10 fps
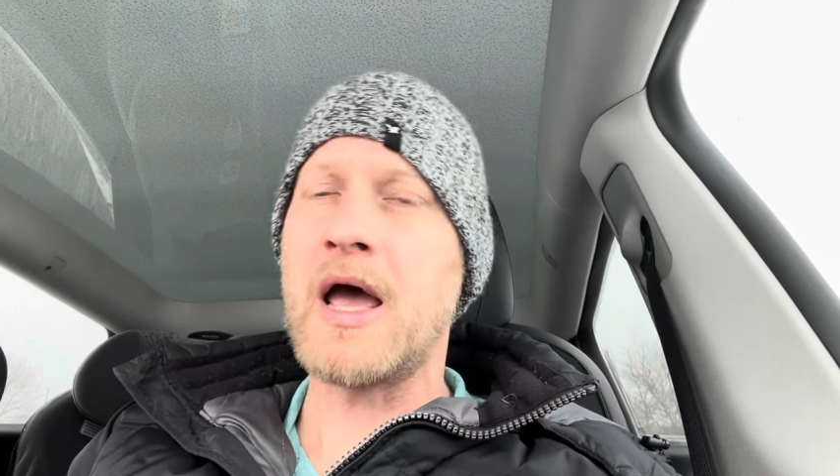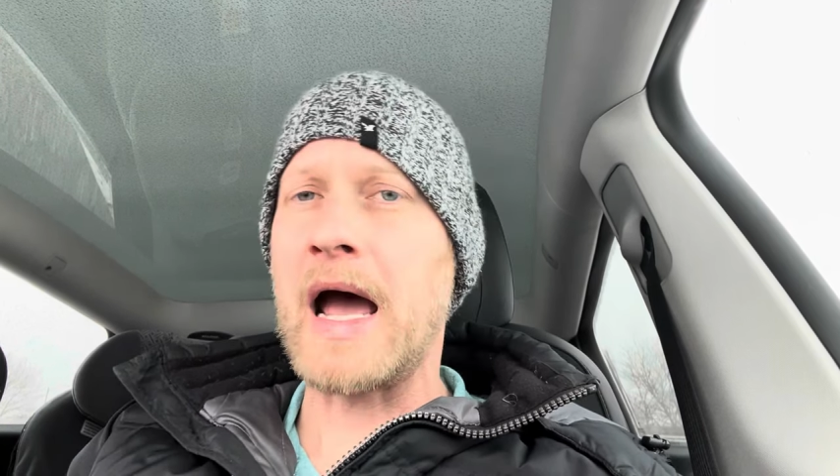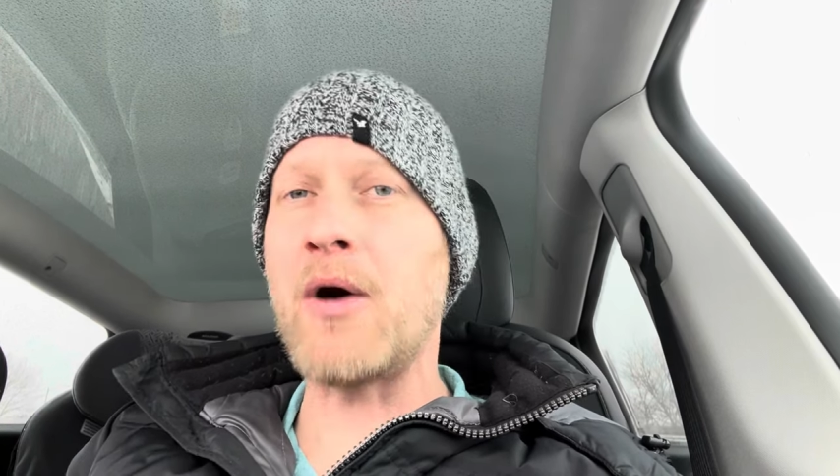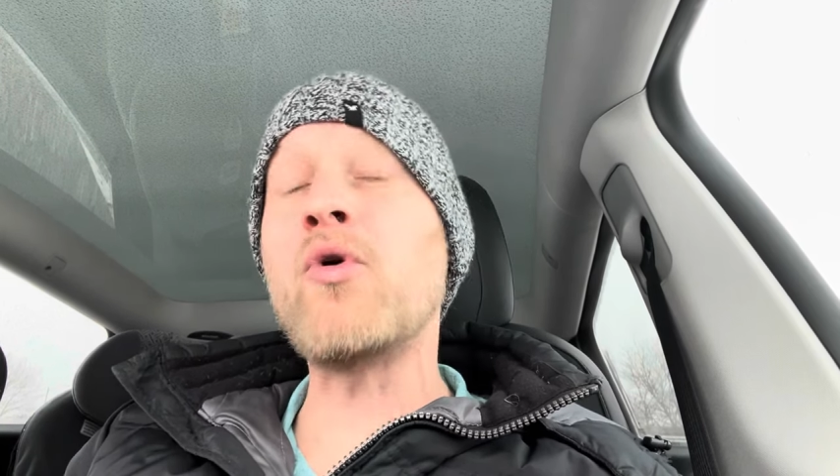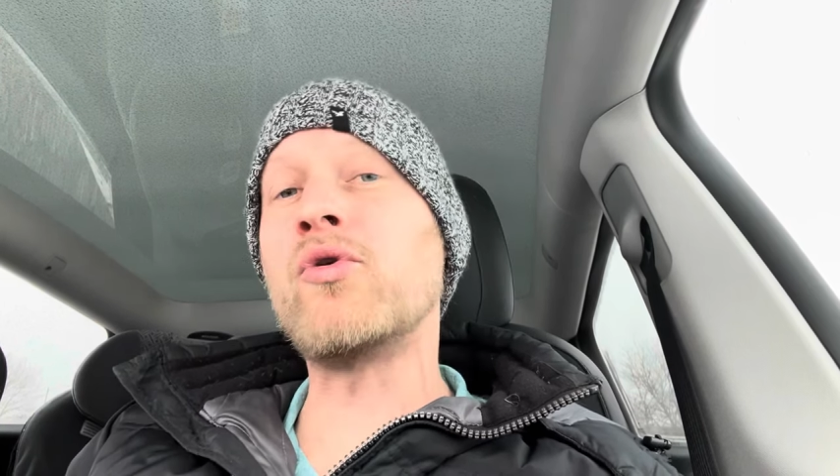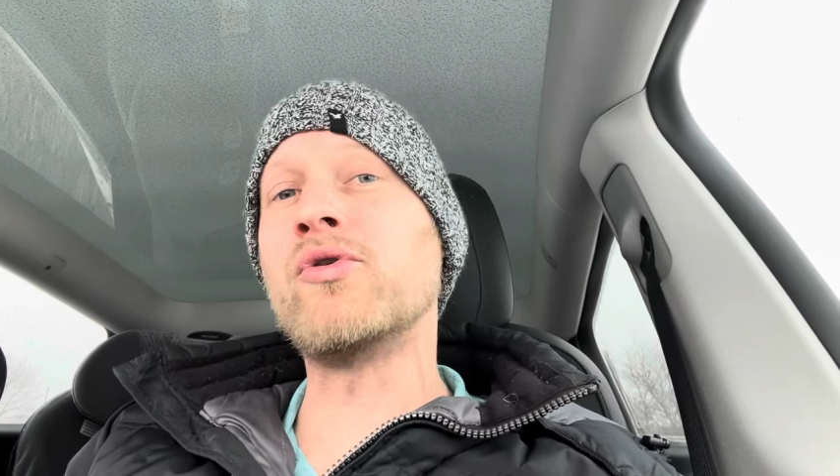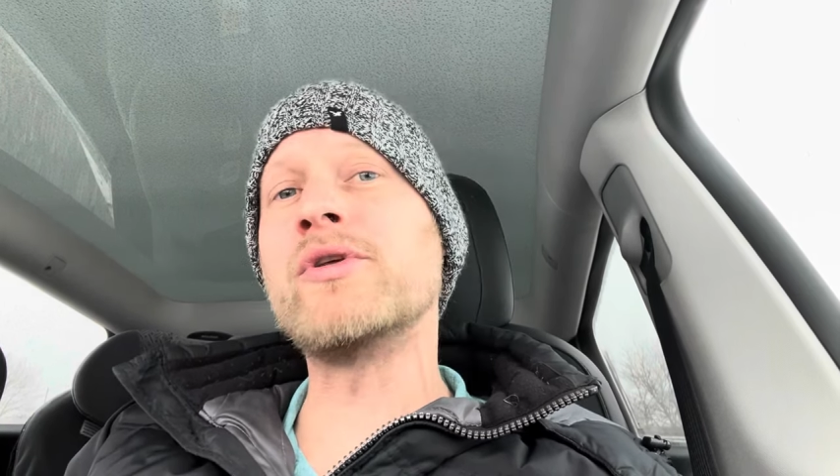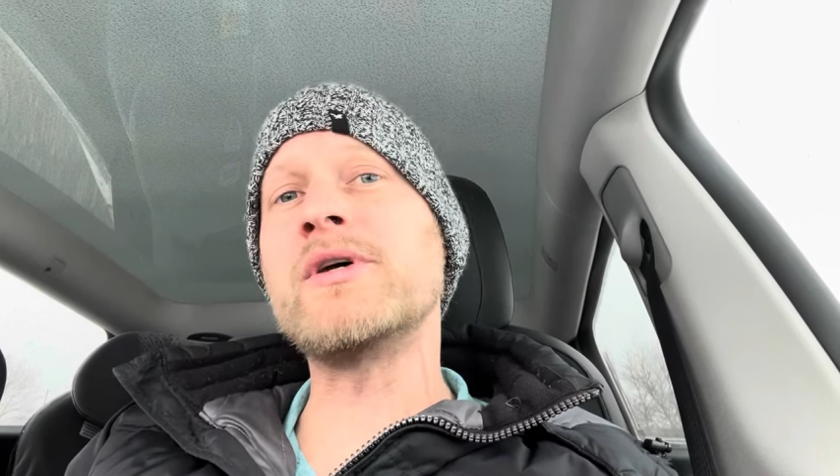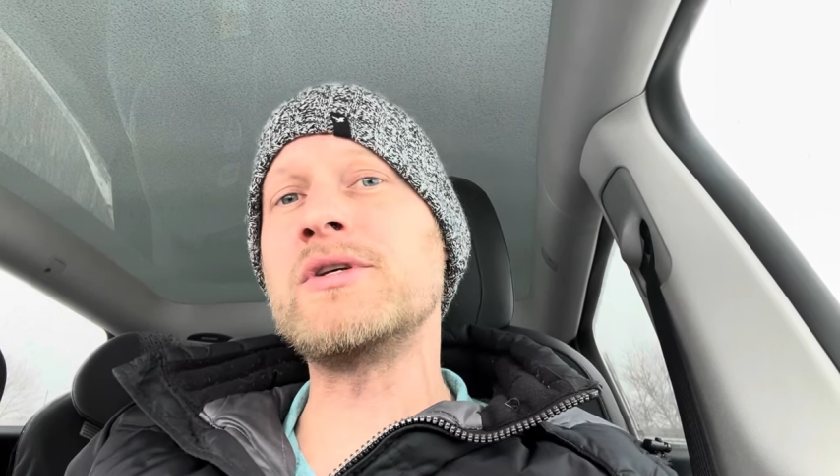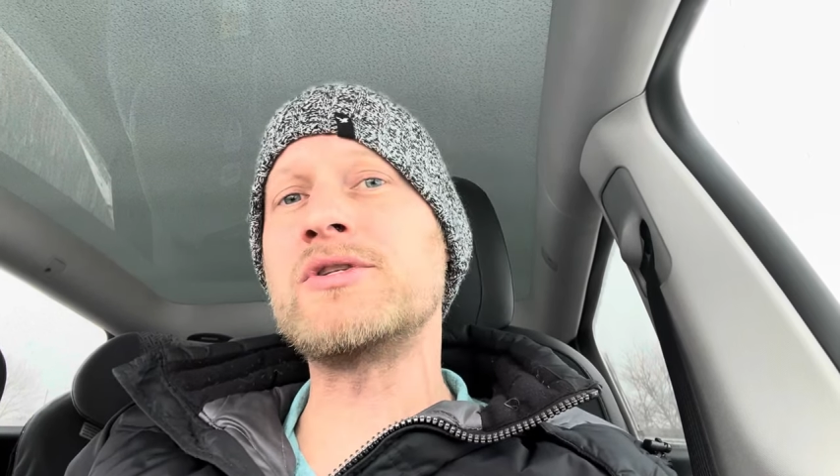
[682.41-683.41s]
How old
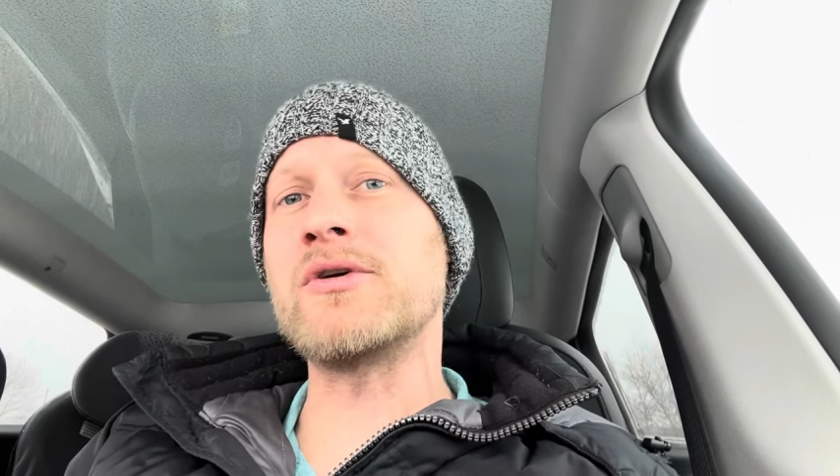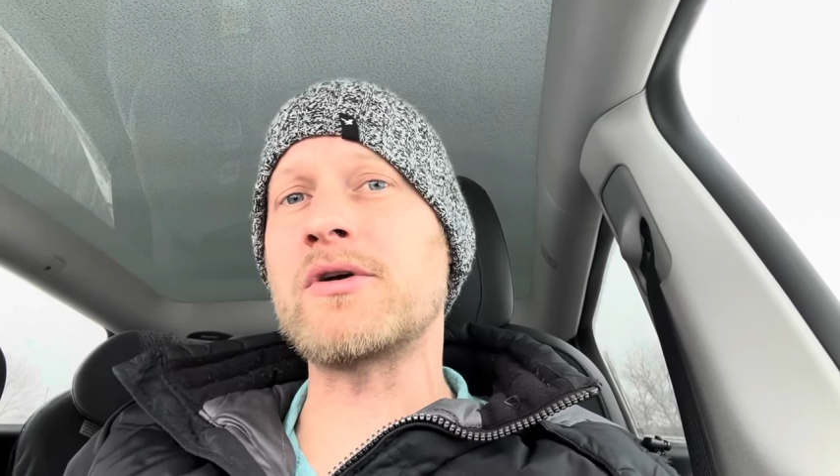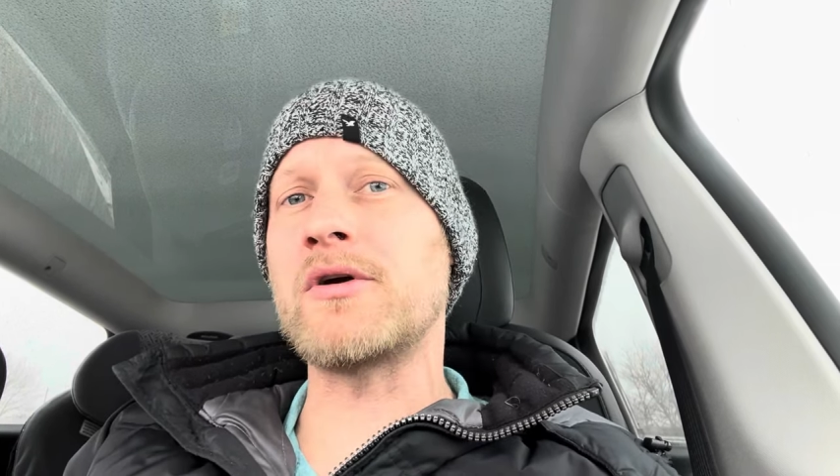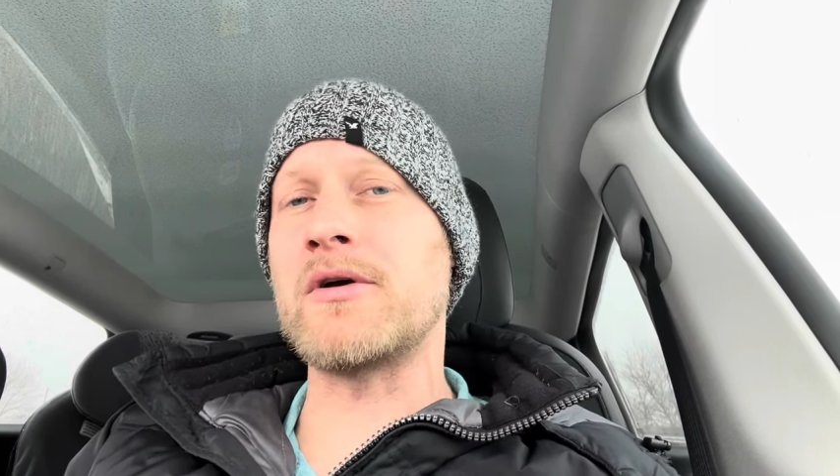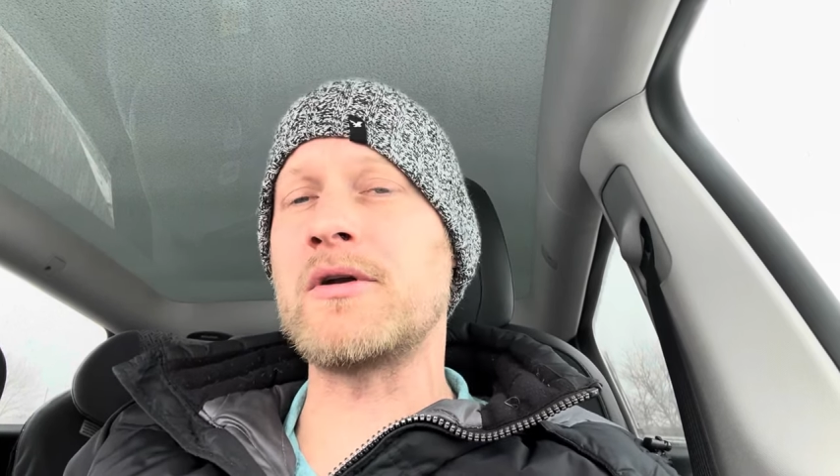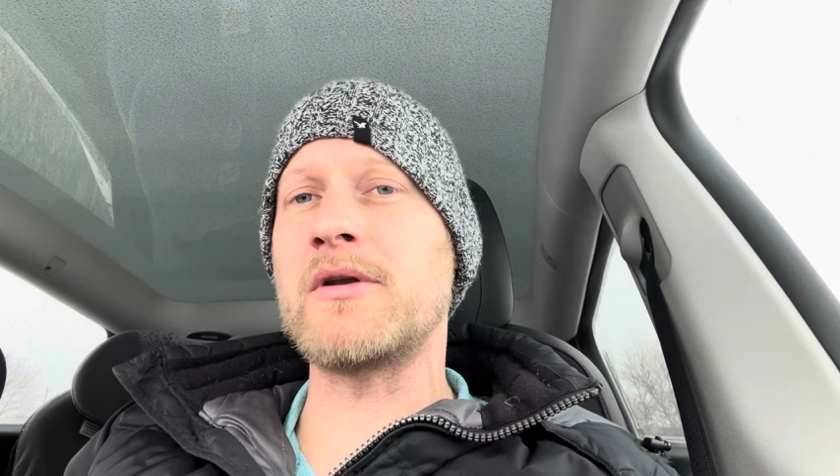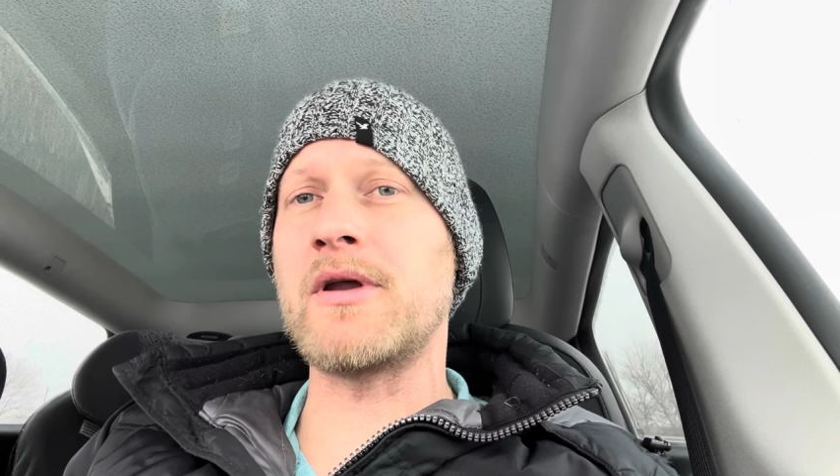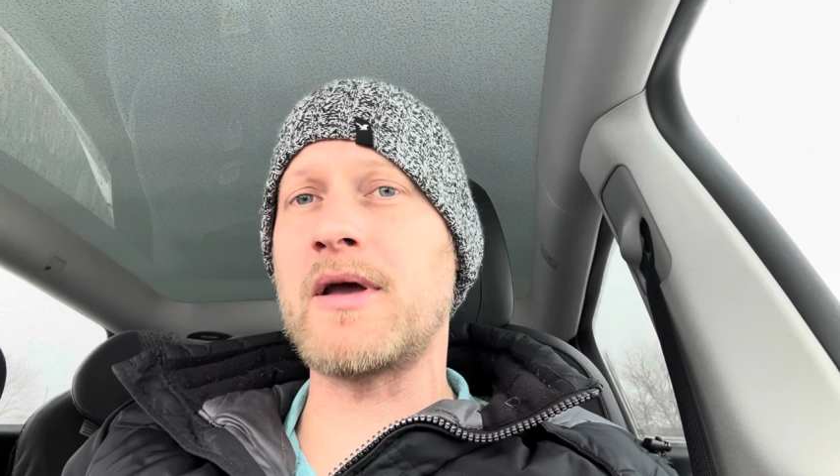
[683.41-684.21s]
is your current